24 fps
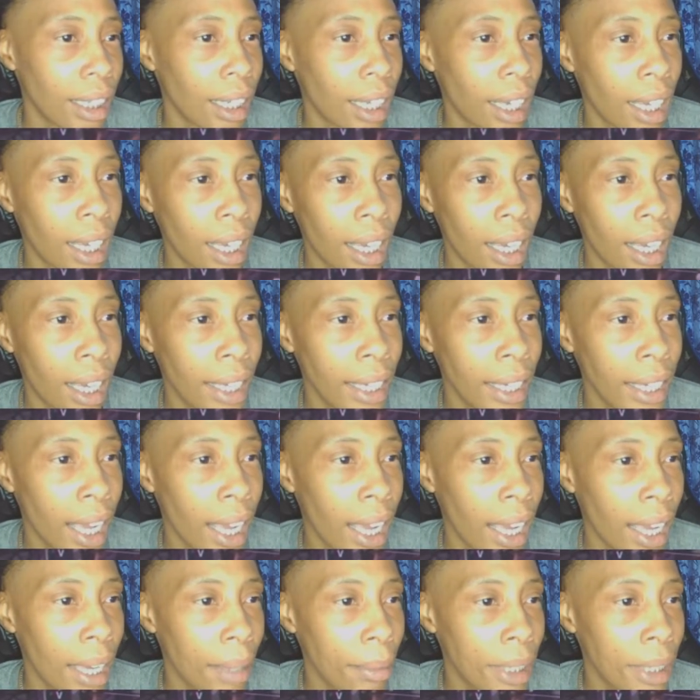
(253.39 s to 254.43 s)

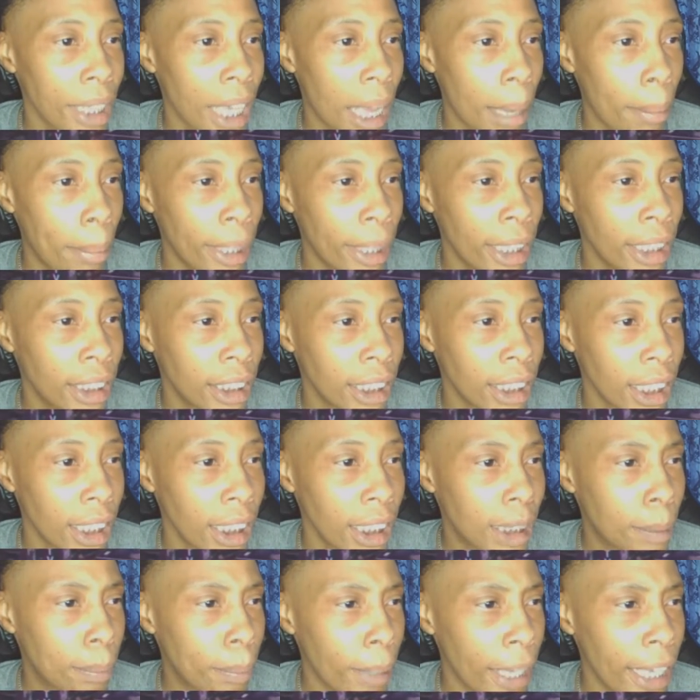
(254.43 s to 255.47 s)
Alright, we got PG,
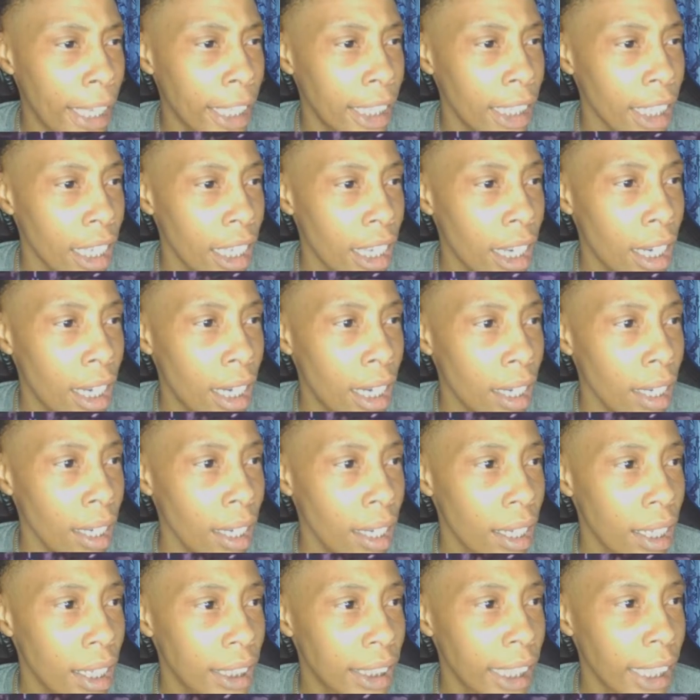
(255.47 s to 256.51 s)
spin,
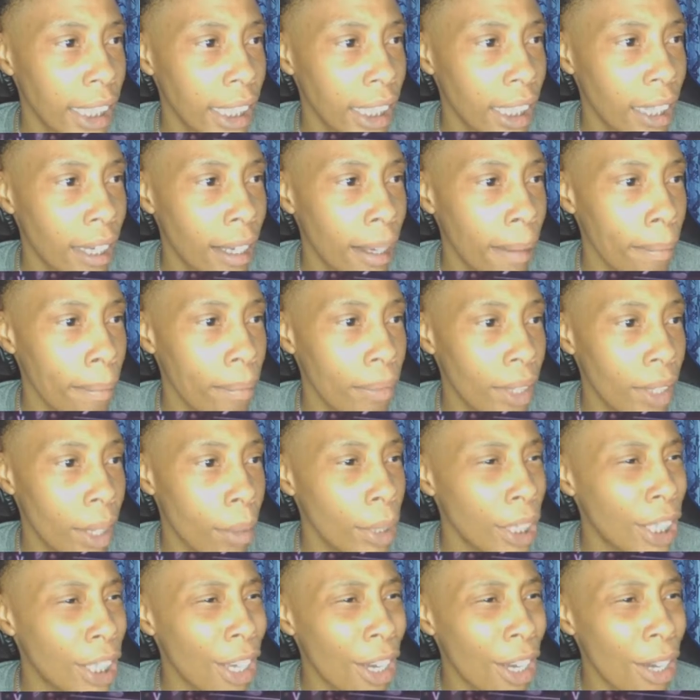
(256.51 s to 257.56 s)
take it up. There
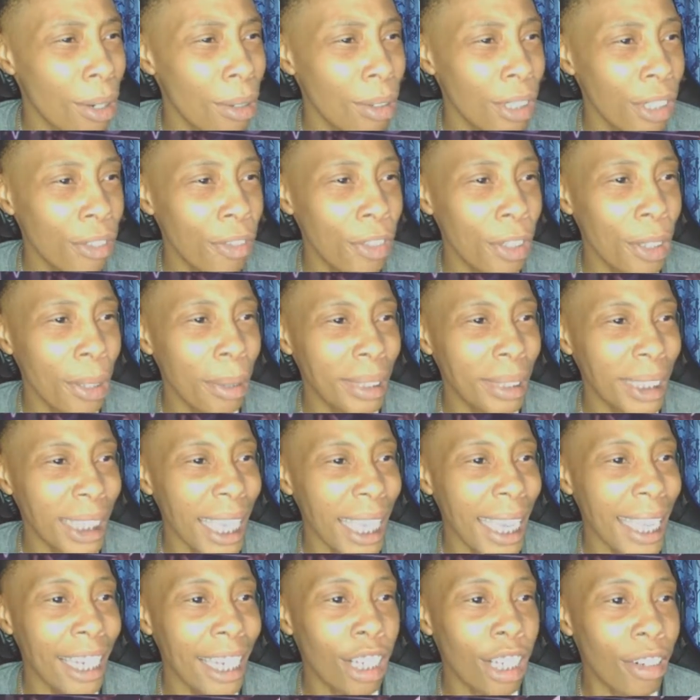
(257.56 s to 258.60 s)
we go. You feel what I'm
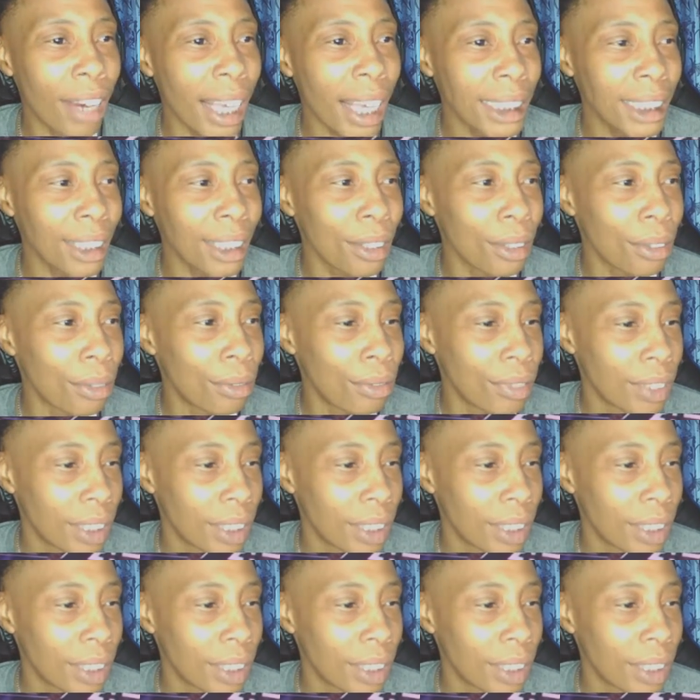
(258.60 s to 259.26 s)
saying? Aggressive.